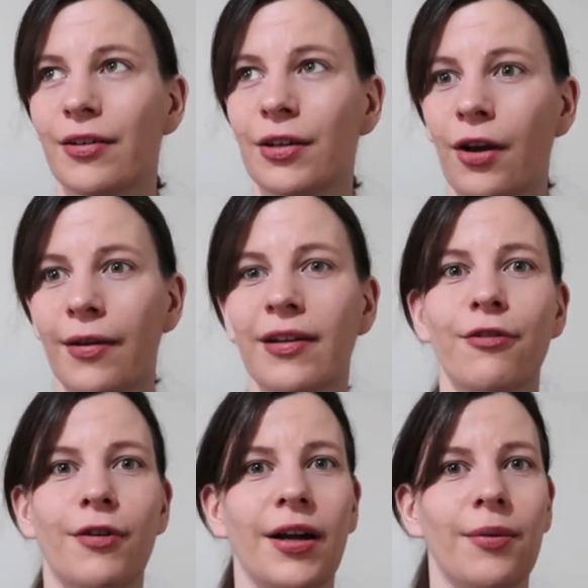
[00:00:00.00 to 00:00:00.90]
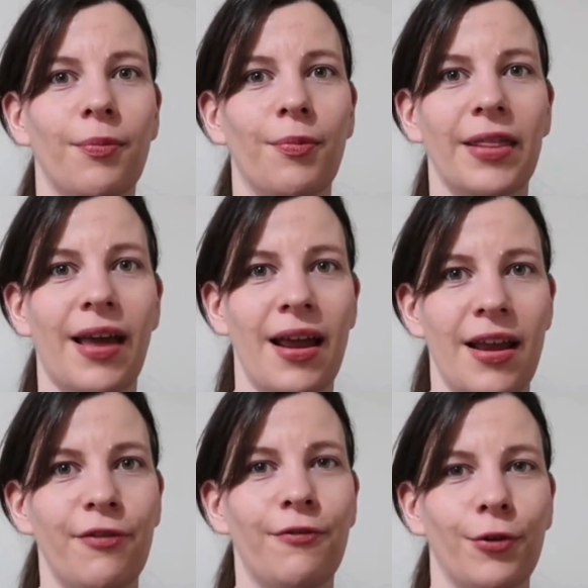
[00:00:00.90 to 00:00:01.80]
going for it with
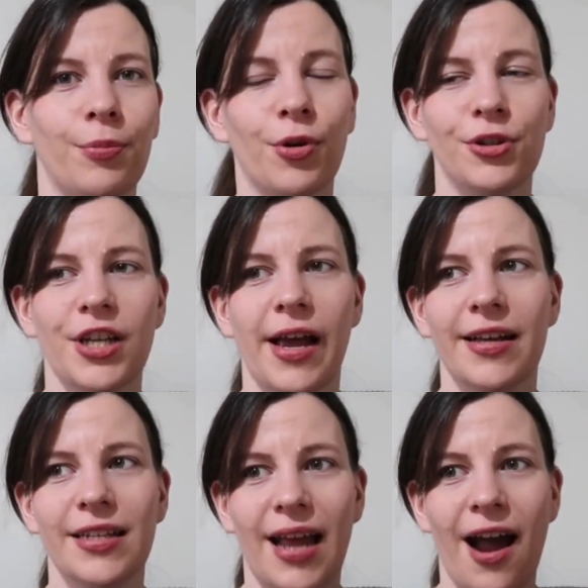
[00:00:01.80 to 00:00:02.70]
a full project